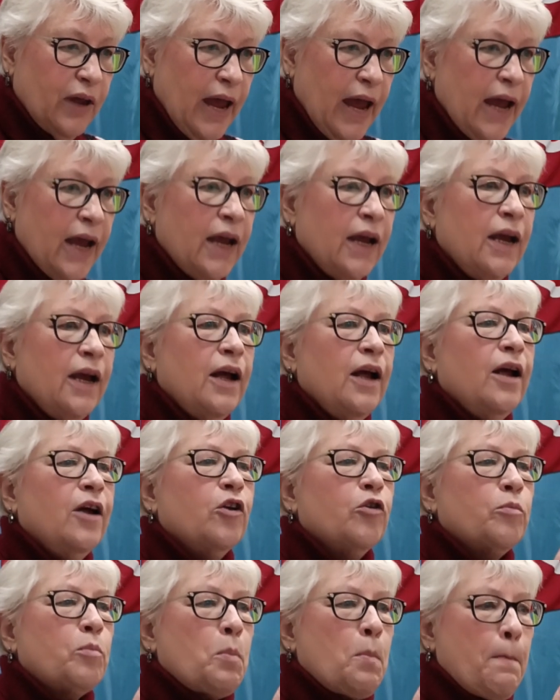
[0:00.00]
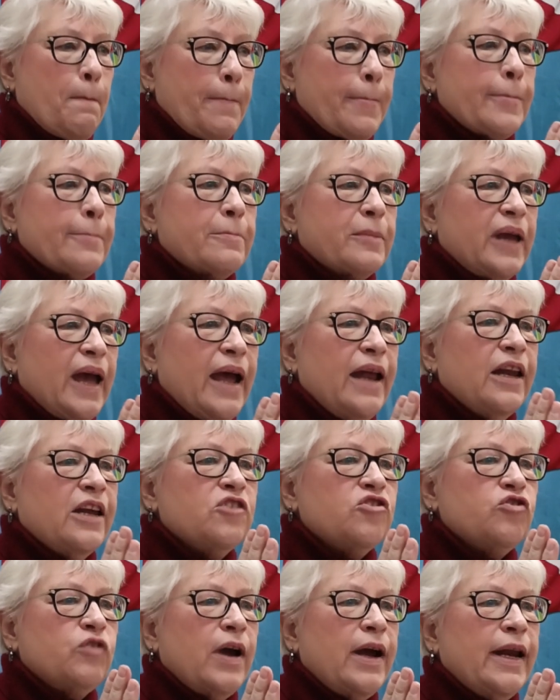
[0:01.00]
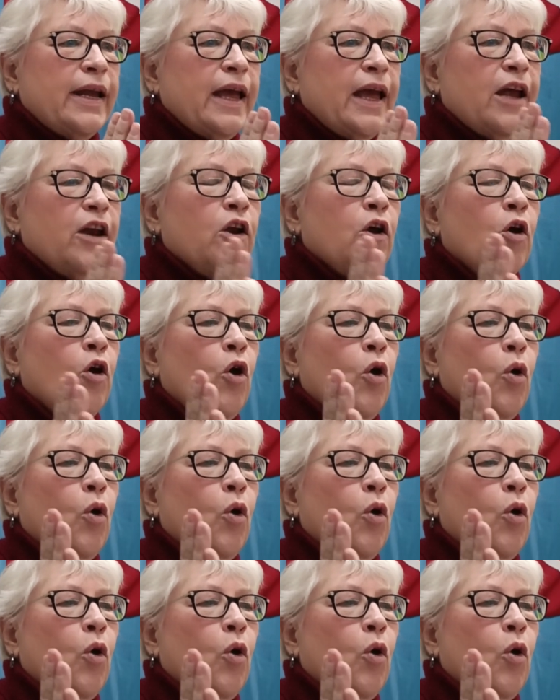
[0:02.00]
Okay. Okay. Let's try it again.